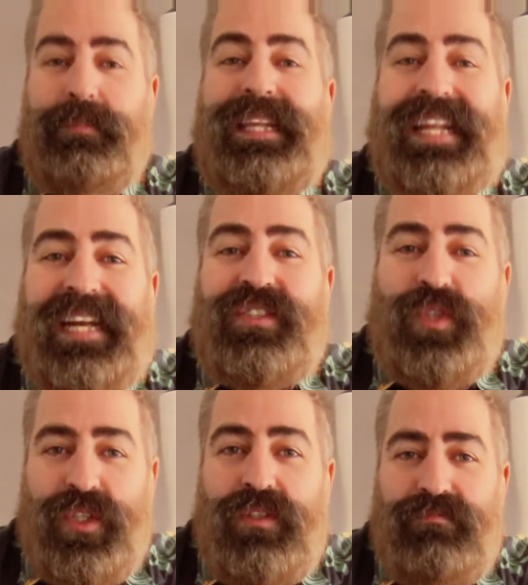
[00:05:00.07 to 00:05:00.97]
pay that
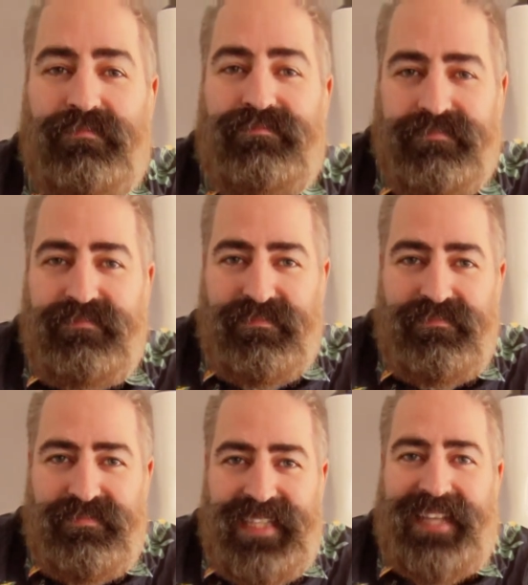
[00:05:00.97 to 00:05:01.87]
extra
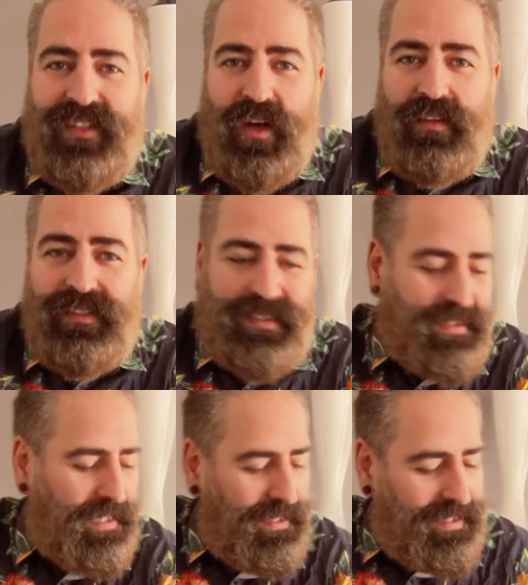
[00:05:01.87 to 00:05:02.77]
$10,